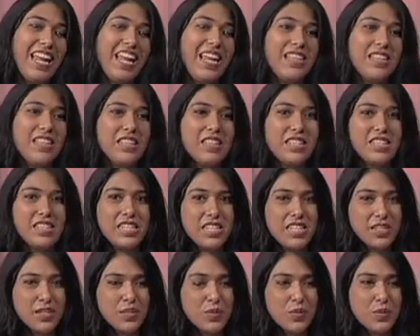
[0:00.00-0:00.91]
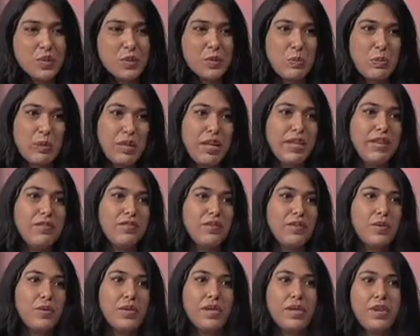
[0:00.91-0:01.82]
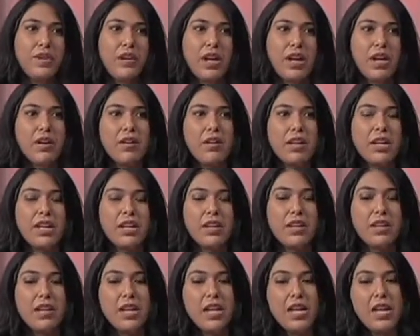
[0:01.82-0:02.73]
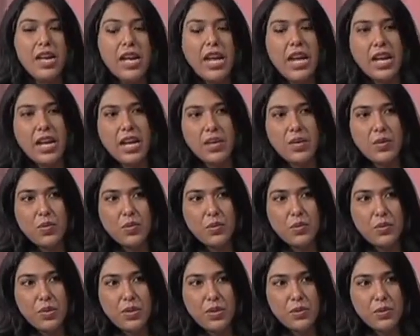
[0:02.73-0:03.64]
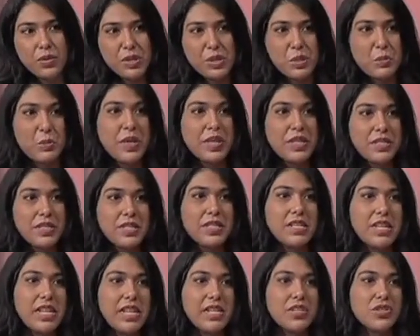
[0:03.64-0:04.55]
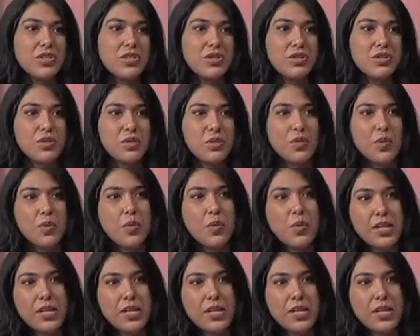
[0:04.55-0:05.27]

and deer was plentiful in our area, mm-hmm. and we respected nature, so we